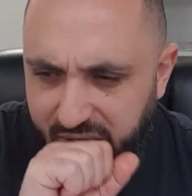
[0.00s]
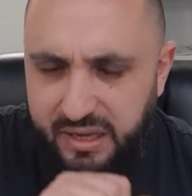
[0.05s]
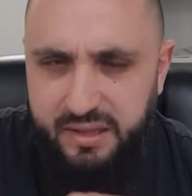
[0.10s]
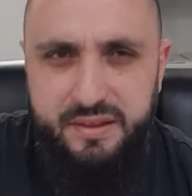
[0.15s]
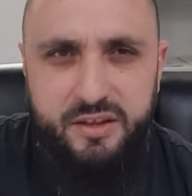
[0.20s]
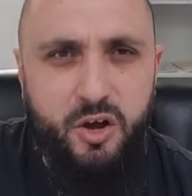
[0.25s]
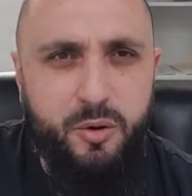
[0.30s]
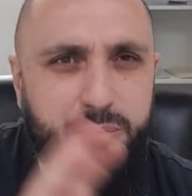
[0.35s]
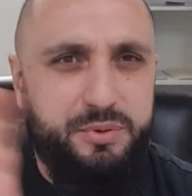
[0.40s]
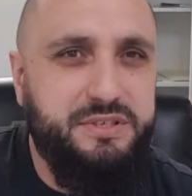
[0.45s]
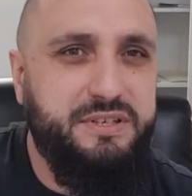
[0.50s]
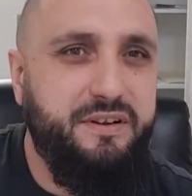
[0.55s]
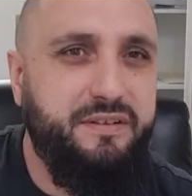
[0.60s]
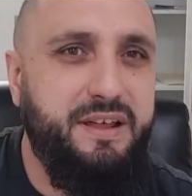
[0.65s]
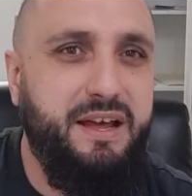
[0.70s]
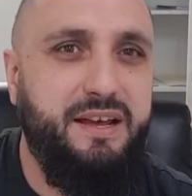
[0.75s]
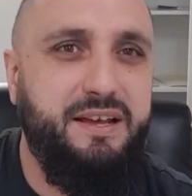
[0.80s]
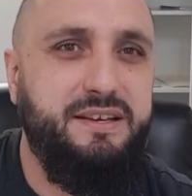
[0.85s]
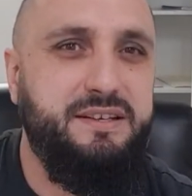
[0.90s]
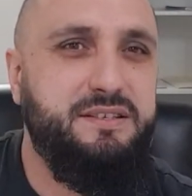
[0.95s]
The opposite of
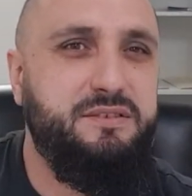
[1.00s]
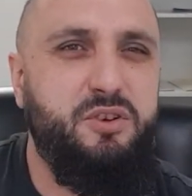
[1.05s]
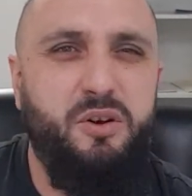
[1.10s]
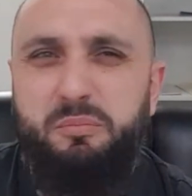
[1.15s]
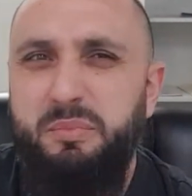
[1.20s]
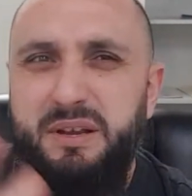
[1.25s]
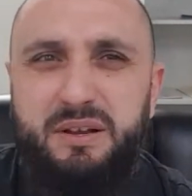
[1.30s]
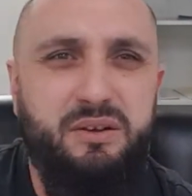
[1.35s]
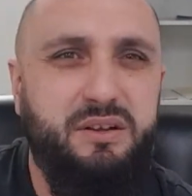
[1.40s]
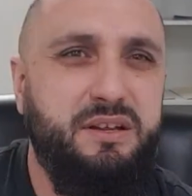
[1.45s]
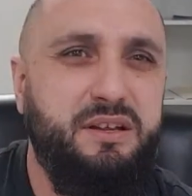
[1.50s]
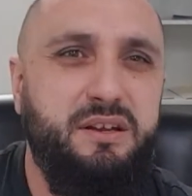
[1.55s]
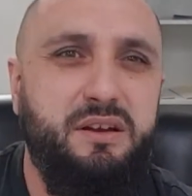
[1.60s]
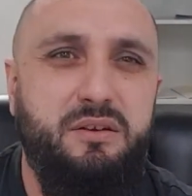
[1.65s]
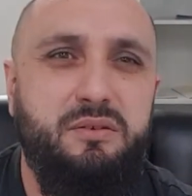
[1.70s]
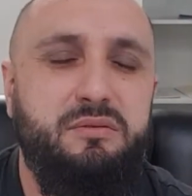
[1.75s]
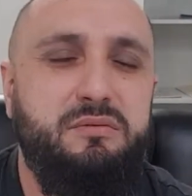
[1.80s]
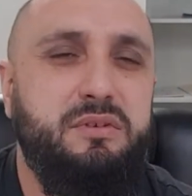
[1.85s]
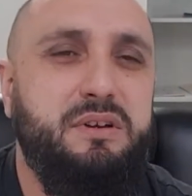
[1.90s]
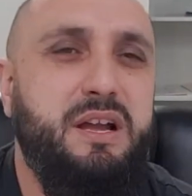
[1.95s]
that is not being,
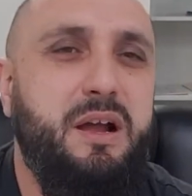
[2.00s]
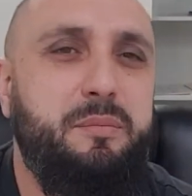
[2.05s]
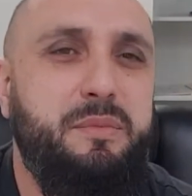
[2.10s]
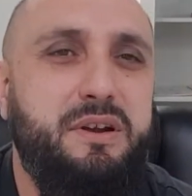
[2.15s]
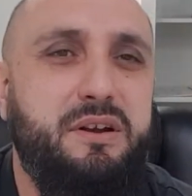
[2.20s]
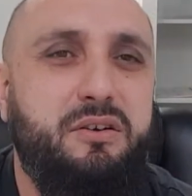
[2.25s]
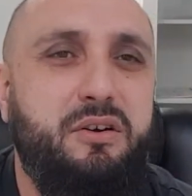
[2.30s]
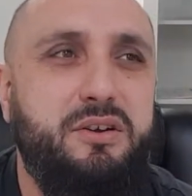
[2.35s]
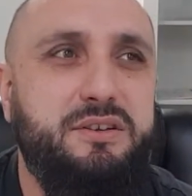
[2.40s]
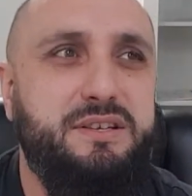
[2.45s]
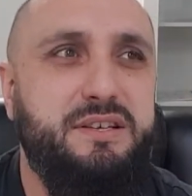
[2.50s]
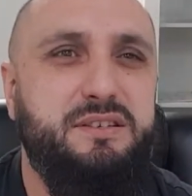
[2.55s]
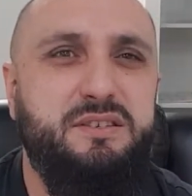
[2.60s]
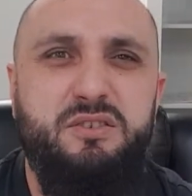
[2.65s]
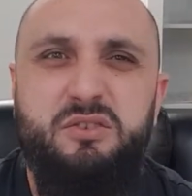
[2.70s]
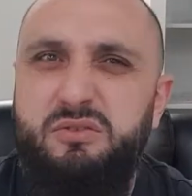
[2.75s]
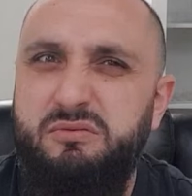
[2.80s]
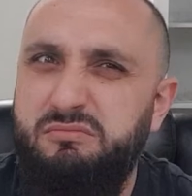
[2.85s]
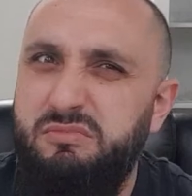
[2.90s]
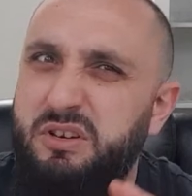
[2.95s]
coming across as
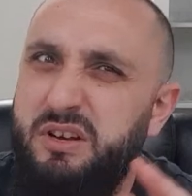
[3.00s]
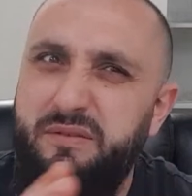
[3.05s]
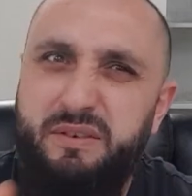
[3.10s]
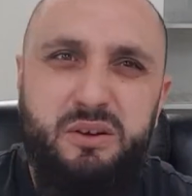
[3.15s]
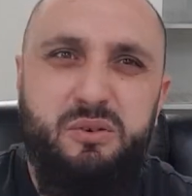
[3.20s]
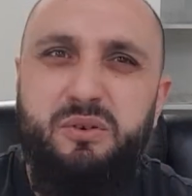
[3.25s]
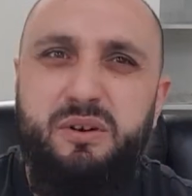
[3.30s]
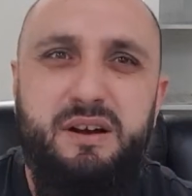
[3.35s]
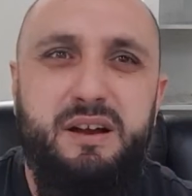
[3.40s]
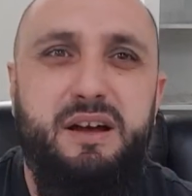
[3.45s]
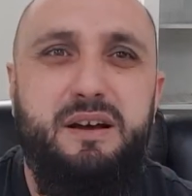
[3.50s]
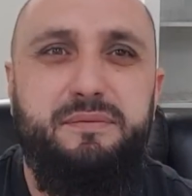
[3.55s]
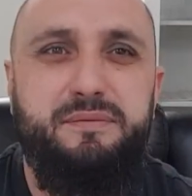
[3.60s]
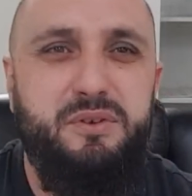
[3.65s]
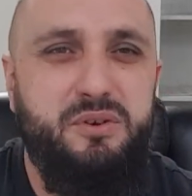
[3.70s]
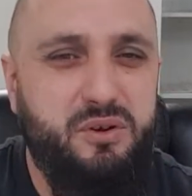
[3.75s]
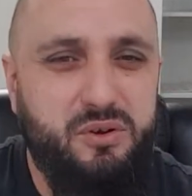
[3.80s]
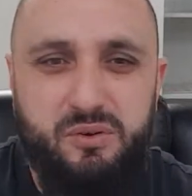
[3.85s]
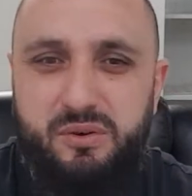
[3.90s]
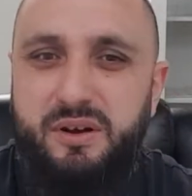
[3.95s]
you're never good enough,
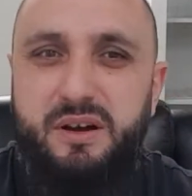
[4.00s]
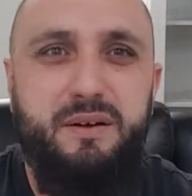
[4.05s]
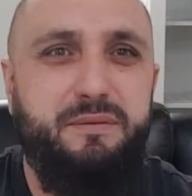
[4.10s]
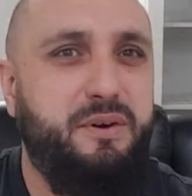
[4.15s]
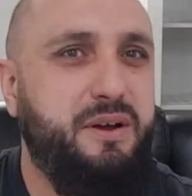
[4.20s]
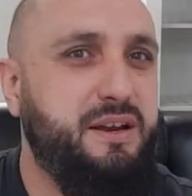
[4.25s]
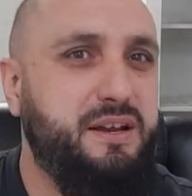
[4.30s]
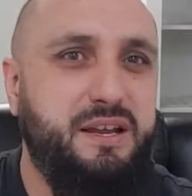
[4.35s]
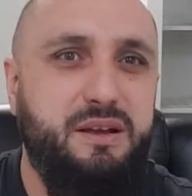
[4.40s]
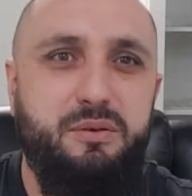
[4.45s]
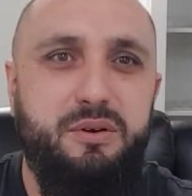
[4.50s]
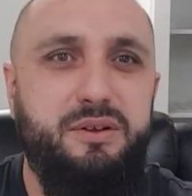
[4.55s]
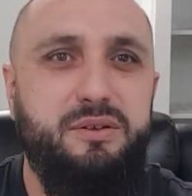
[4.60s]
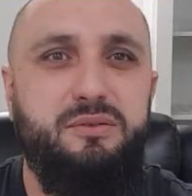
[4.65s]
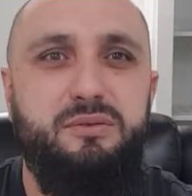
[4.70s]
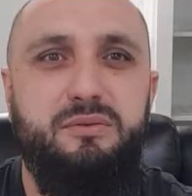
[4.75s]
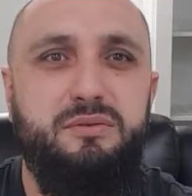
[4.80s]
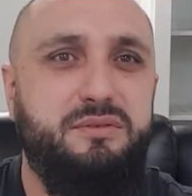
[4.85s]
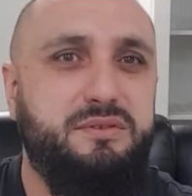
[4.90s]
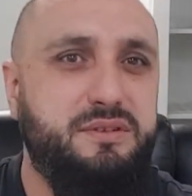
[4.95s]
you're not good enough, I don't care what you
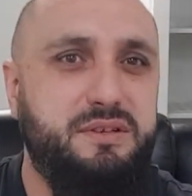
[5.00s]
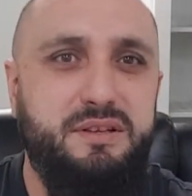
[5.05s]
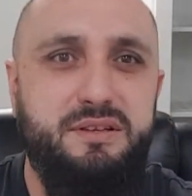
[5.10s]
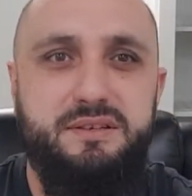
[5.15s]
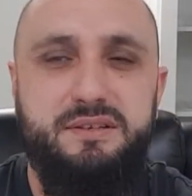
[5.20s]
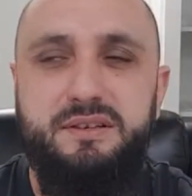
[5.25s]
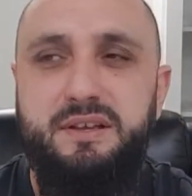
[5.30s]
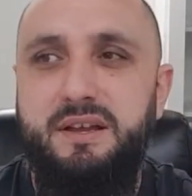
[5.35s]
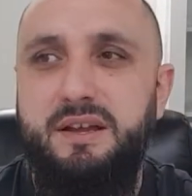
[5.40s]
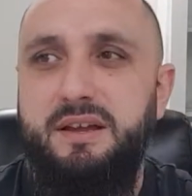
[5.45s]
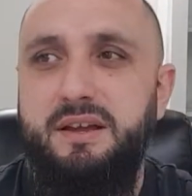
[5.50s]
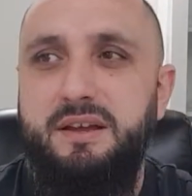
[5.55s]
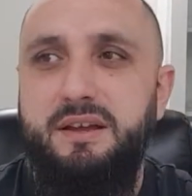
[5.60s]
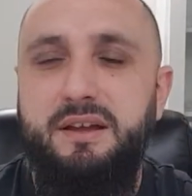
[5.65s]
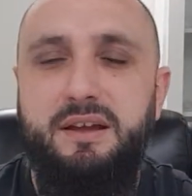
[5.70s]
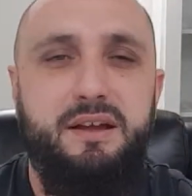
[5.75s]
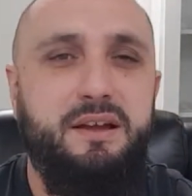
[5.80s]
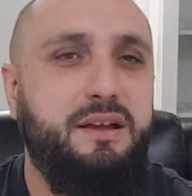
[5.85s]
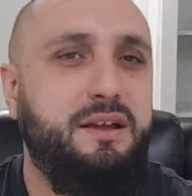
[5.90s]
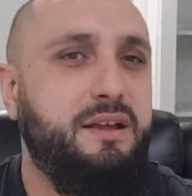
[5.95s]
do, it's
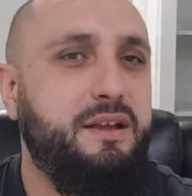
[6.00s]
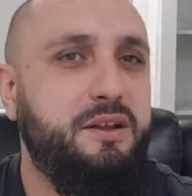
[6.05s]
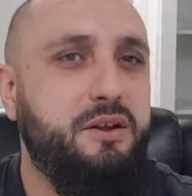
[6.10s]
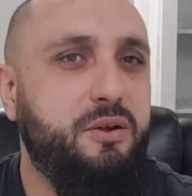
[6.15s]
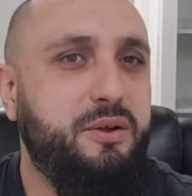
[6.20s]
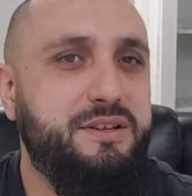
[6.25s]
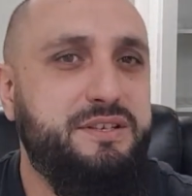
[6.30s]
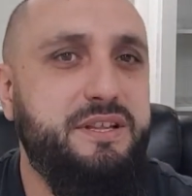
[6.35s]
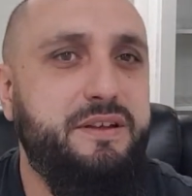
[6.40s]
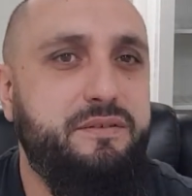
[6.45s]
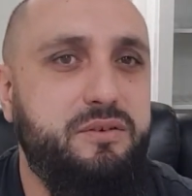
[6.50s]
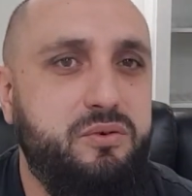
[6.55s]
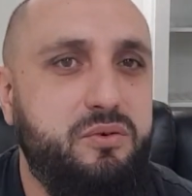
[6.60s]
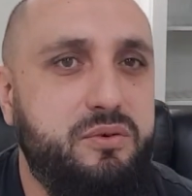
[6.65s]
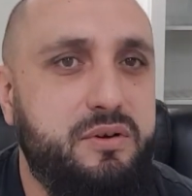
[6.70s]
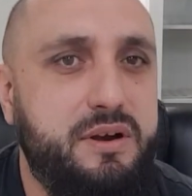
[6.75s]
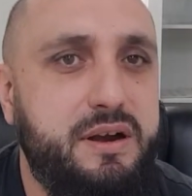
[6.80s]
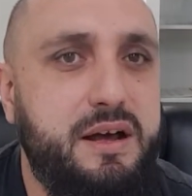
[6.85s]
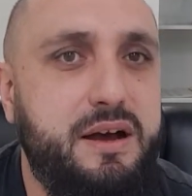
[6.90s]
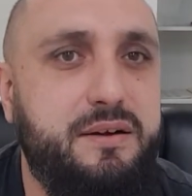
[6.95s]
never
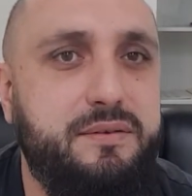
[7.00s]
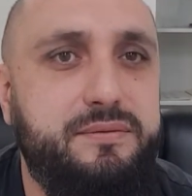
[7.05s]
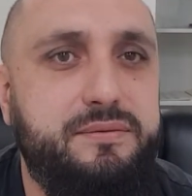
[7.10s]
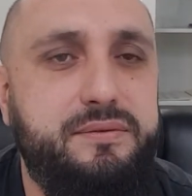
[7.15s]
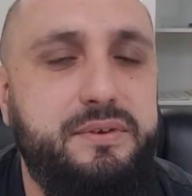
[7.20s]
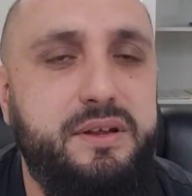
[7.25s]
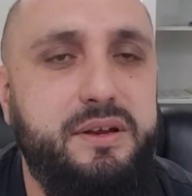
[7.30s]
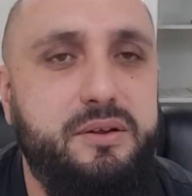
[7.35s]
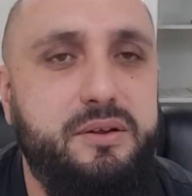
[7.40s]
good enough,